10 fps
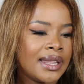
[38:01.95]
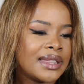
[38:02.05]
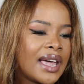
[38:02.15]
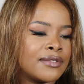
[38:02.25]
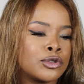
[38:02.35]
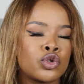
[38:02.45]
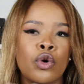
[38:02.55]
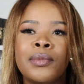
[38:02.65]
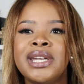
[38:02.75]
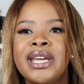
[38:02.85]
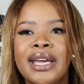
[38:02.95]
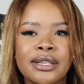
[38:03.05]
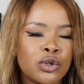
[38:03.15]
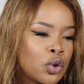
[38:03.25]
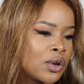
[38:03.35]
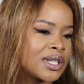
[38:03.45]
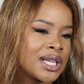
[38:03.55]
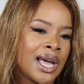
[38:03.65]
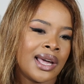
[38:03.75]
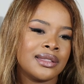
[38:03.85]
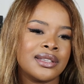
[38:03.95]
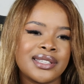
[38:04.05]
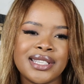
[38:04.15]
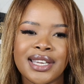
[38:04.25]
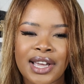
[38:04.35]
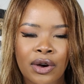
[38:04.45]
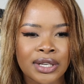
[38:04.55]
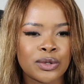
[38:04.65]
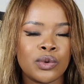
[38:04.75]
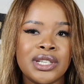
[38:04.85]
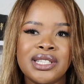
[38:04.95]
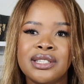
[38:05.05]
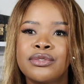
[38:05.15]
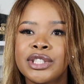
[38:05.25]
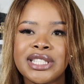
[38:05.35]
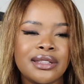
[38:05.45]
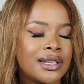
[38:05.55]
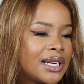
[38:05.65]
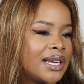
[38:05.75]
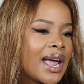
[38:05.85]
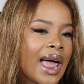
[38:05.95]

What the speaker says: They have so many hair stores. This senior, it's only D43.